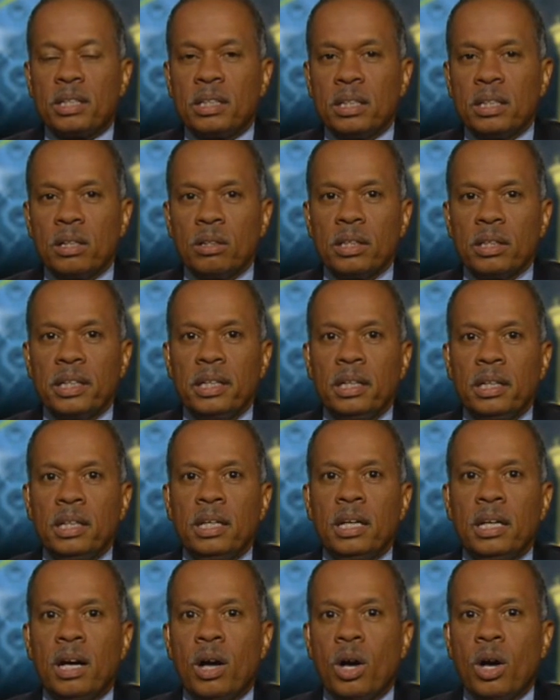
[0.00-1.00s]
Clearly,
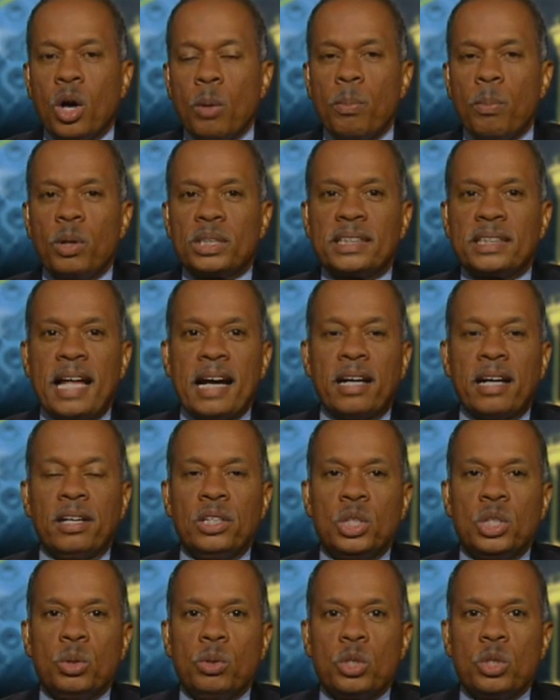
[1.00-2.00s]
her book's not going
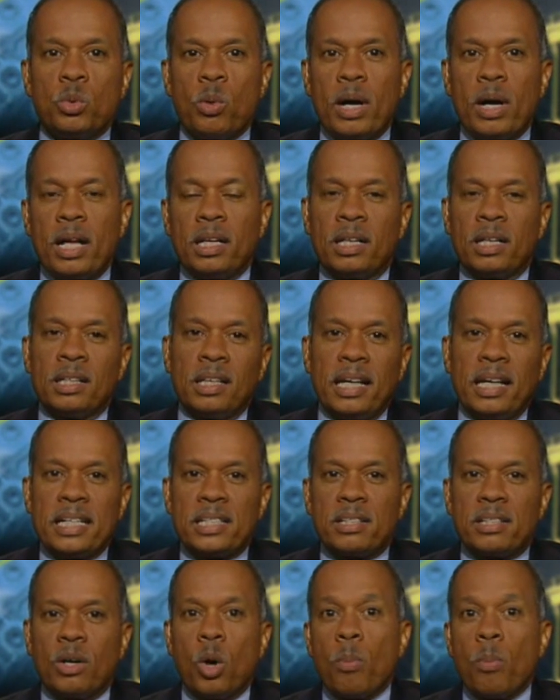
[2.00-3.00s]
to do as well
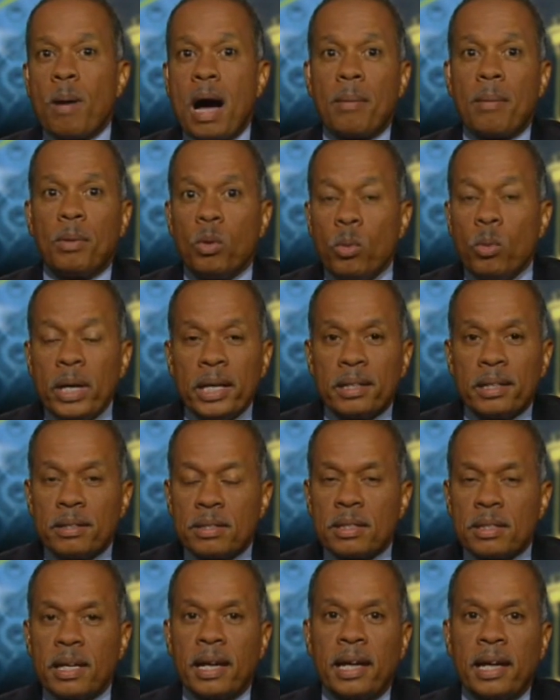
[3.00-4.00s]
unless Obama
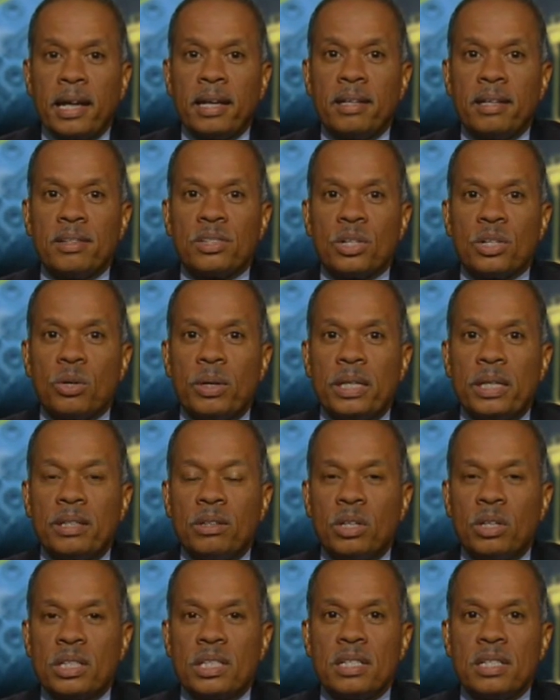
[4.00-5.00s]
wins. And so it
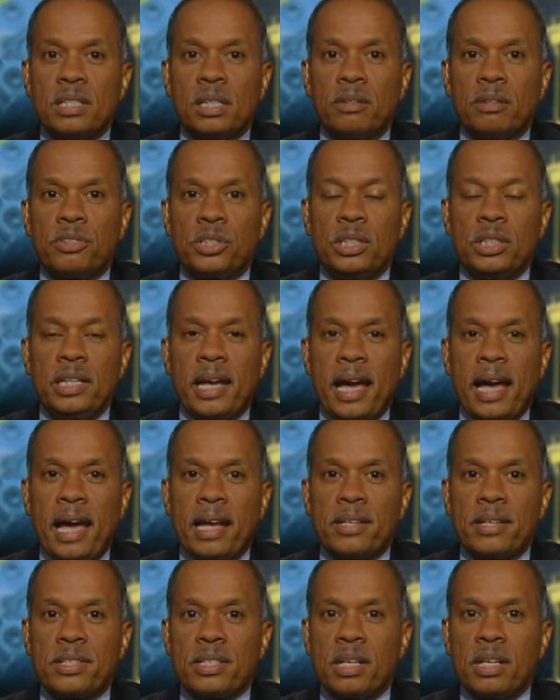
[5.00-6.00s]
looks as if she
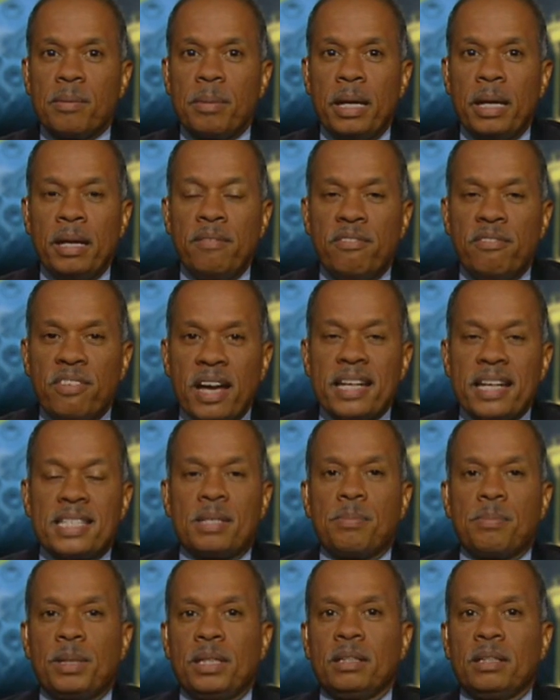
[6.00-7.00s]
has some
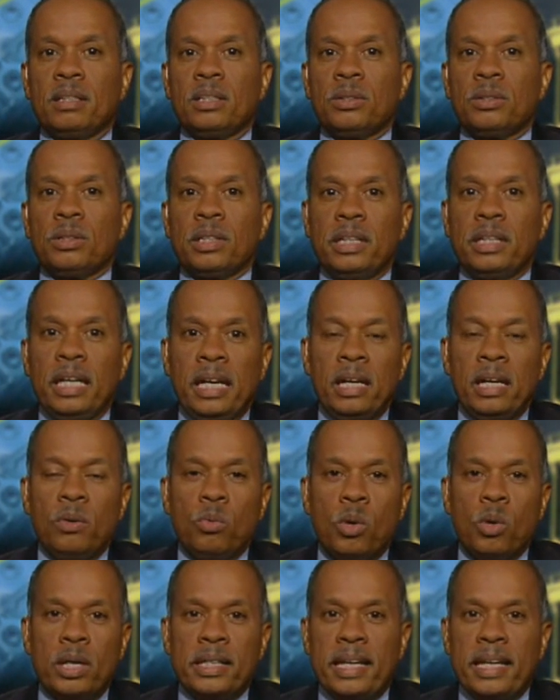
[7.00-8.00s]
investment, literally,
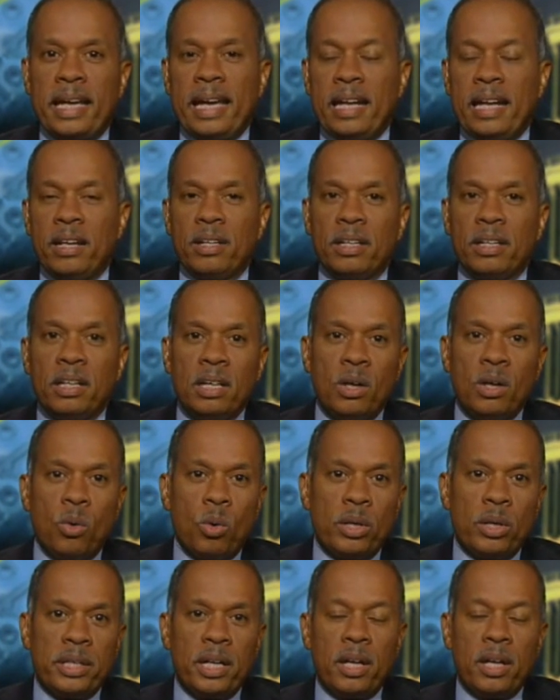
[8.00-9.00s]
in one candidate
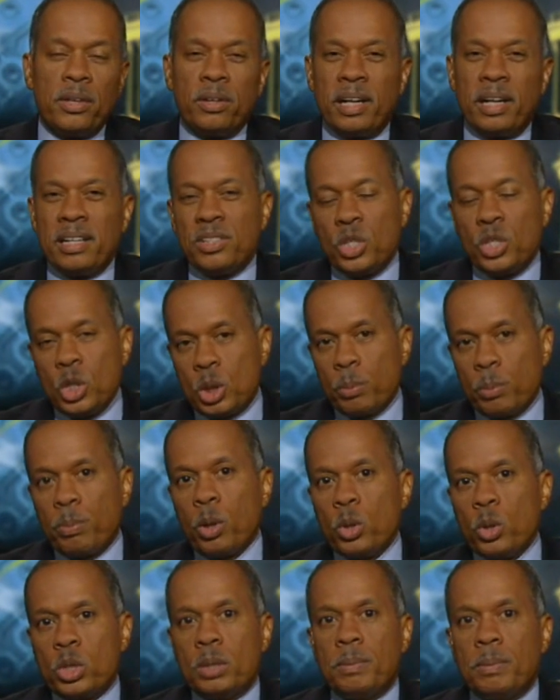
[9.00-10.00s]
or the other, and she's
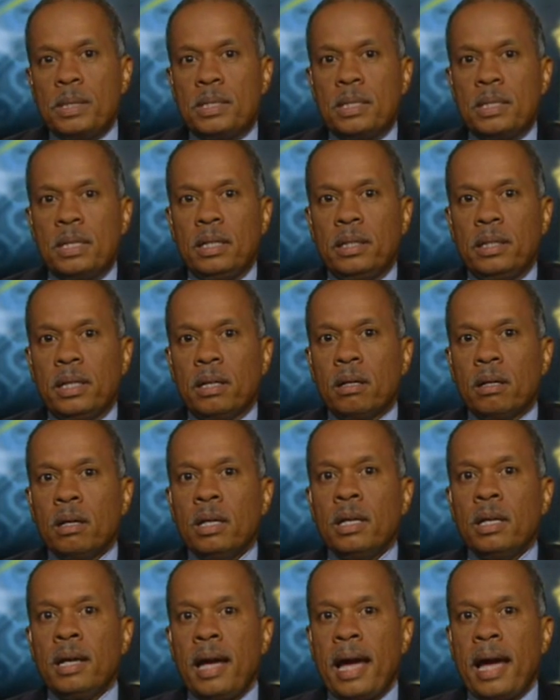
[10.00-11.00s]
supposed to be sitting there
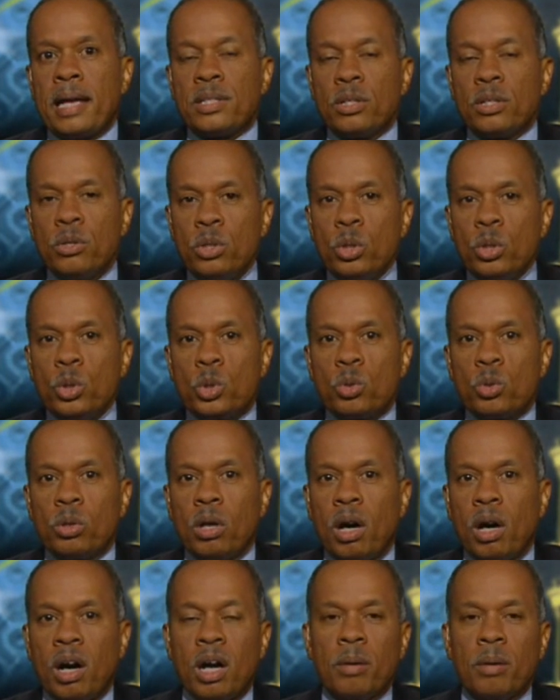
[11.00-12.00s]
as a
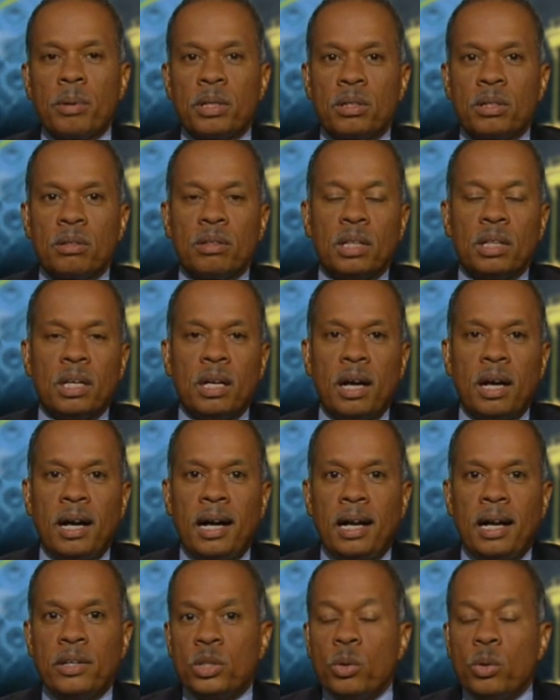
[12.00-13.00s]
neutral arbiter
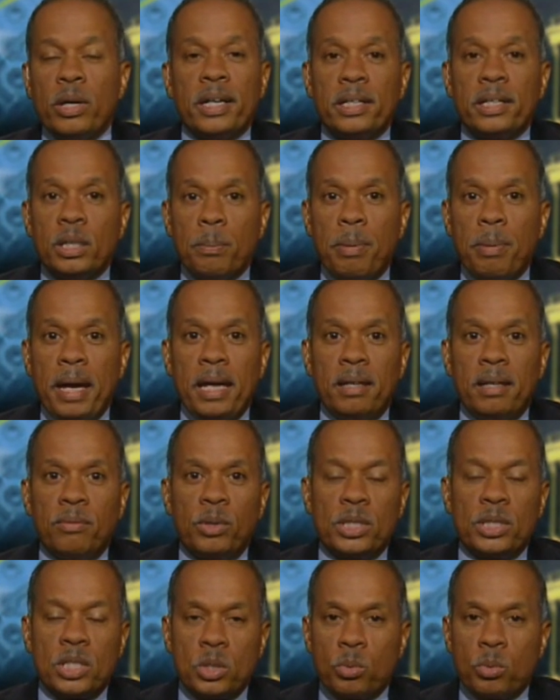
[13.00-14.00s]
during a debate,
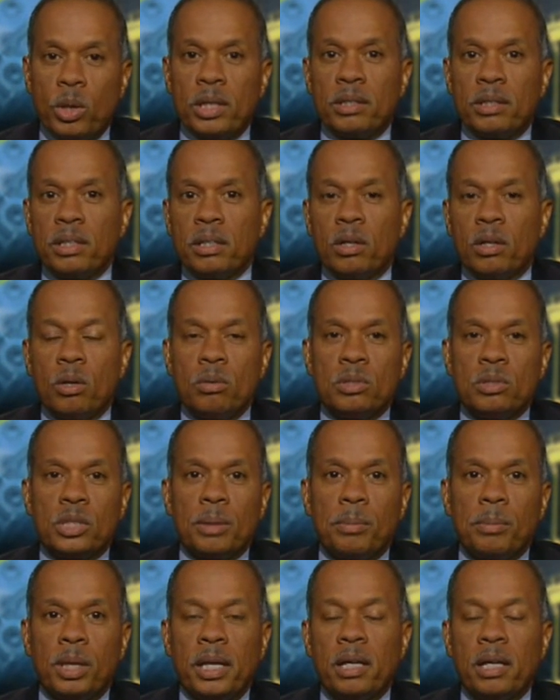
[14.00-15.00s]
which is what, you know,
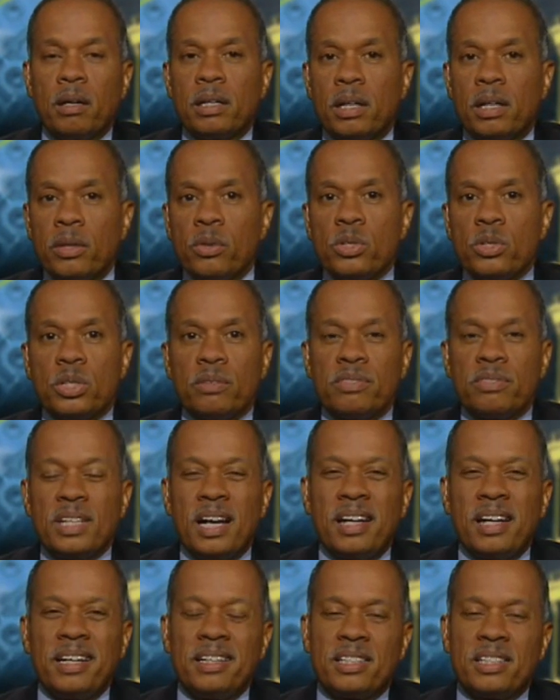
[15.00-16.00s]
Jim Lehrer and others have
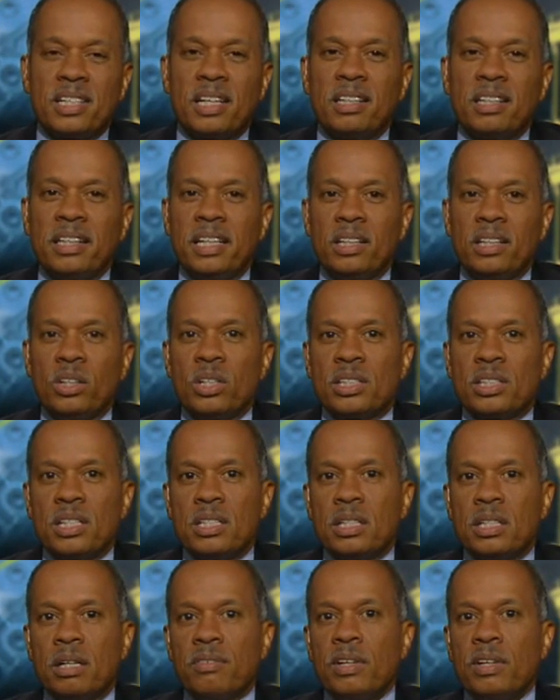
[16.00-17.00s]
done. And suddenly it looks
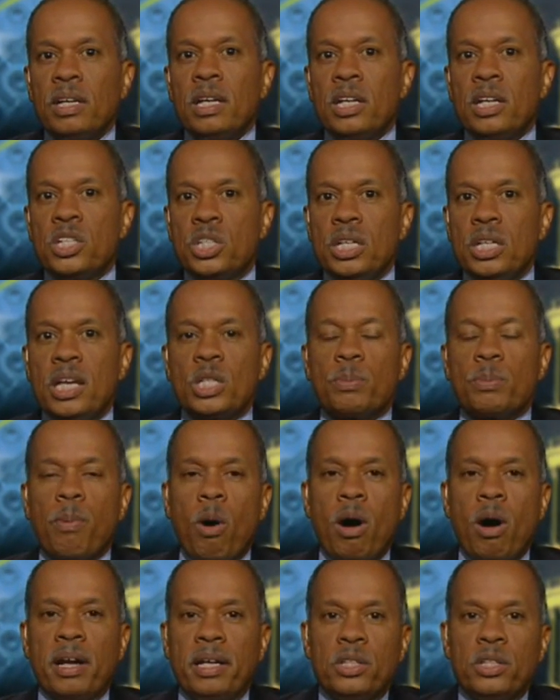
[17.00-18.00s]
as if she has
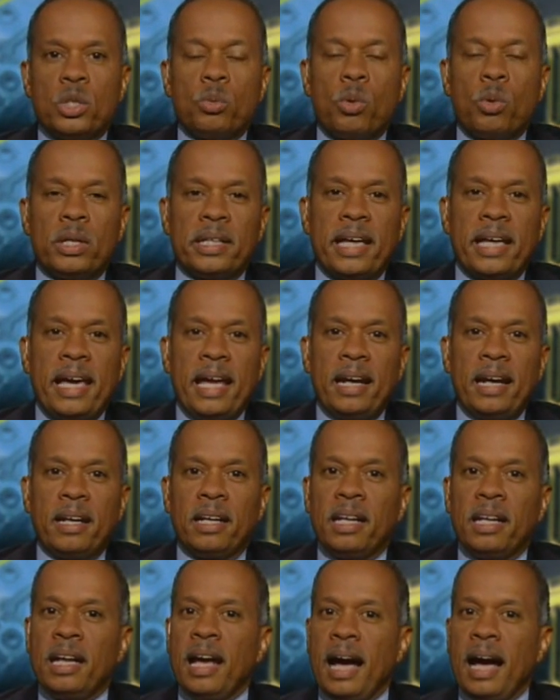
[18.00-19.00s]
bought into one candidate.